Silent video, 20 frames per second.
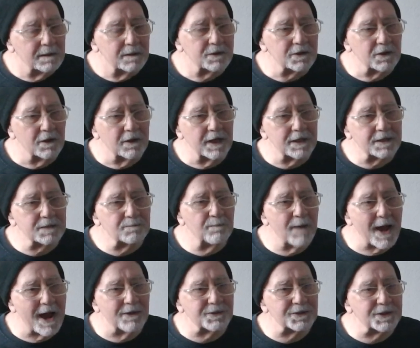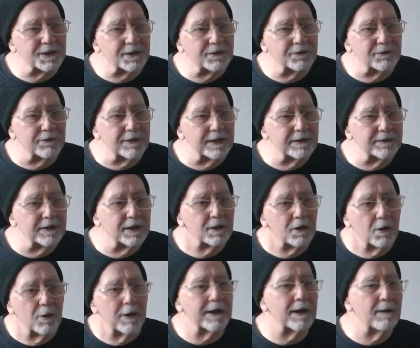So that's bouncing 3, then
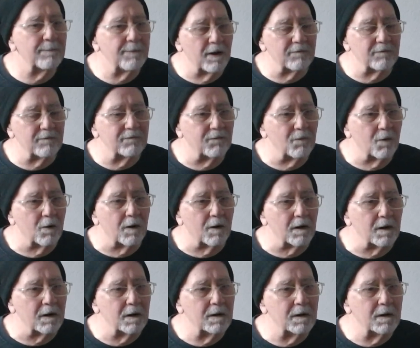going up on 4.